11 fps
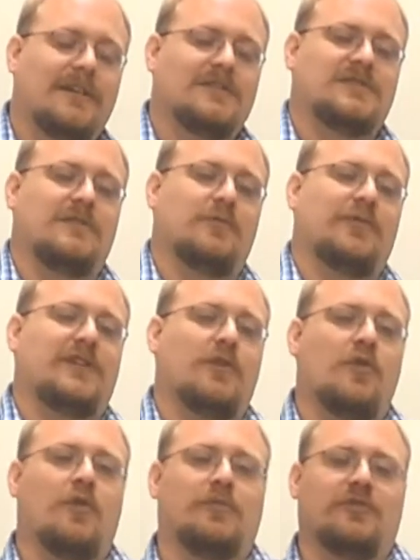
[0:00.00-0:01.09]
so that when they go
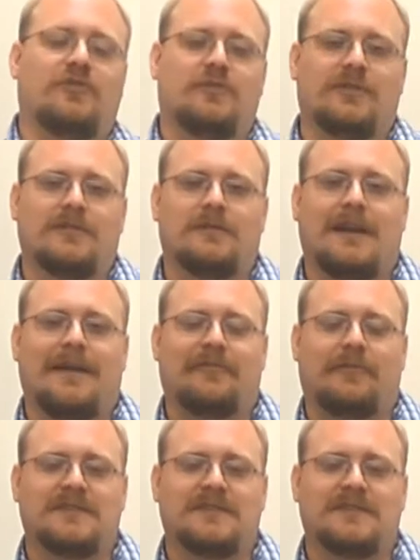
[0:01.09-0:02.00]
home and do it after